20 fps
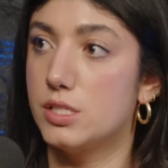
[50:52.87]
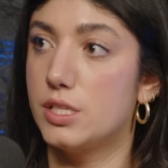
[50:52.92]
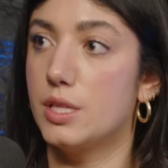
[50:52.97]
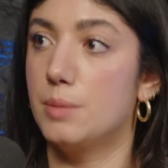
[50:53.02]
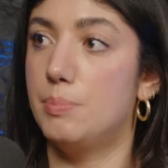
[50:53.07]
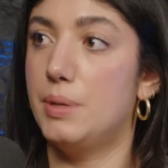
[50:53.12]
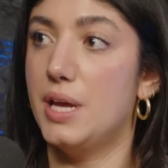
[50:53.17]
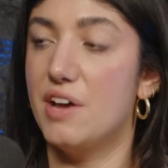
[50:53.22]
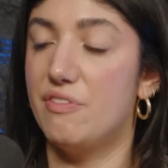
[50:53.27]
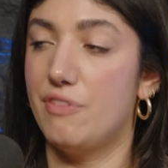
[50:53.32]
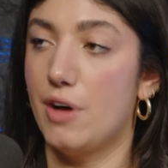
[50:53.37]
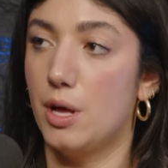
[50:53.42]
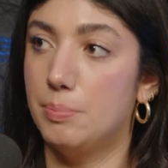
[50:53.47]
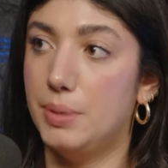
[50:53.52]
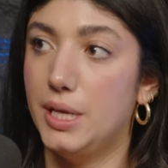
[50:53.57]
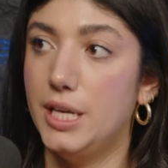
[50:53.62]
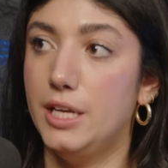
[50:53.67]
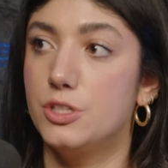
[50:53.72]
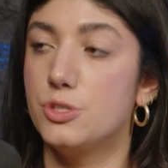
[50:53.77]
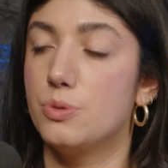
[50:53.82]
to the
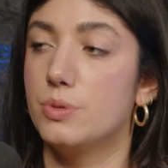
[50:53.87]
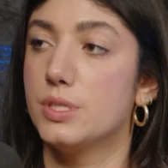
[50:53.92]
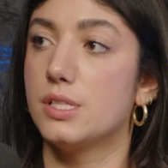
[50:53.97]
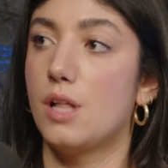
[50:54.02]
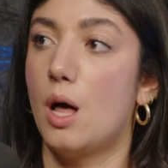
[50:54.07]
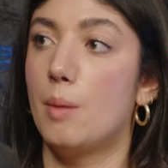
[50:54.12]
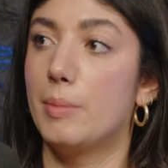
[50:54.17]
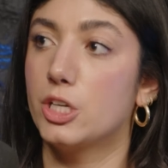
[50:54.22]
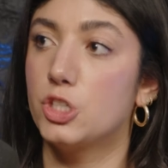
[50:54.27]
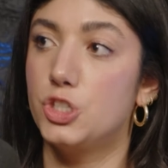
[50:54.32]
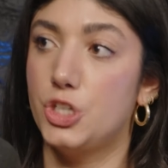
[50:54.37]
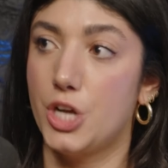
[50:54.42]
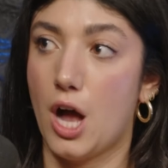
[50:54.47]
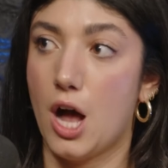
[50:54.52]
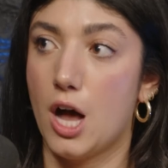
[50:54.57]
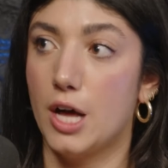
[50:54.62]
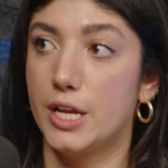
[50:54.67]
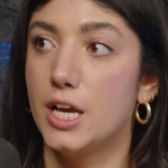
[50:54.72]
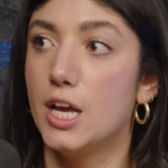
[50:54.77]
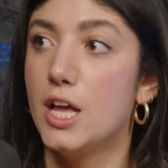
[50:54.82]
PFLP, to Islamic
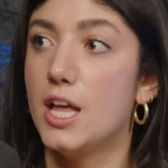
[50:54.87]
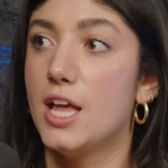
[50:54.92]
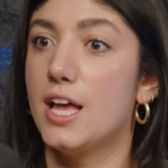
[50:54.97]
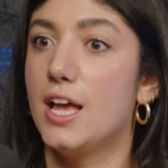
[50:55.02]
Jihad,